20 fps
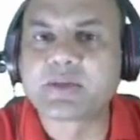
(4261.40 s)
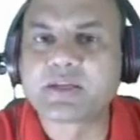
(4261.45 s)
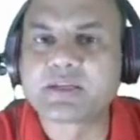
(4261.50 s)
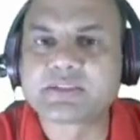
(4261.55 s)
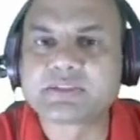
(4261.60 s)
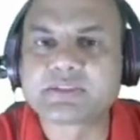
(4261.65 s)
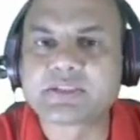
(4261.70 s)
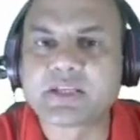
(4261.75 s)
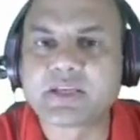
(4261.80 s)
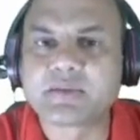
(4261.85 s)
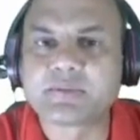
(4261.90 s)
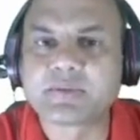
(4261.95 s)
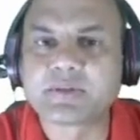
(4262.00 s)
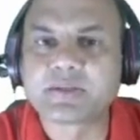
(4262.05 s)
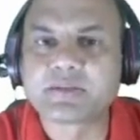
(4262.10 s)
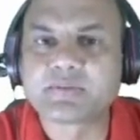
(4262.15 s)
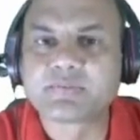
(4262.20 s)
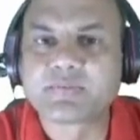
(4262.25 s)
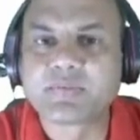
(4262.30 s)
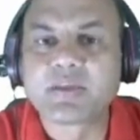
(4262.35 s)
and CIB.
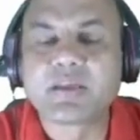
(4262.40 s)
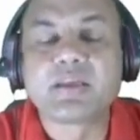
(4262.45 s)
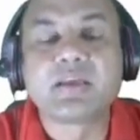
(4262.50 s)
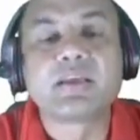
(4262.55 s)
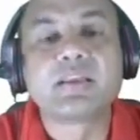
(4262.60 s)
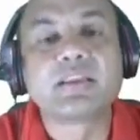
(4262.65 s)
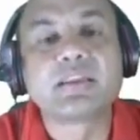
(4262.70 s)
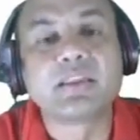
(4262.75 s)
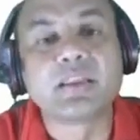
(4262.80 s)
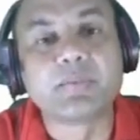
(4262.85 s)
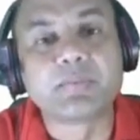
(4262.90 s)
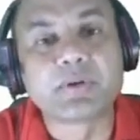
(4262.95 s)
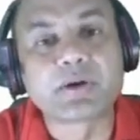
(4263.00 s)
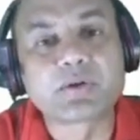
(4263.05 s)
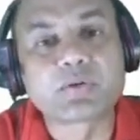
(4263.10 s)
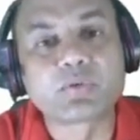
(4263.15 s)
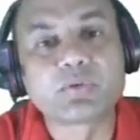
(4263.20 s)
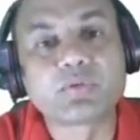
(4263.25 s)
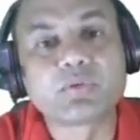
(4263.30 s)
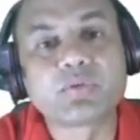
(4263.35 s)
Number
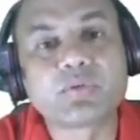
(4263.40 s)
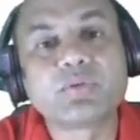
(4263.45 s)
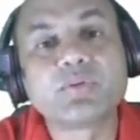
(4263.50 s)
two,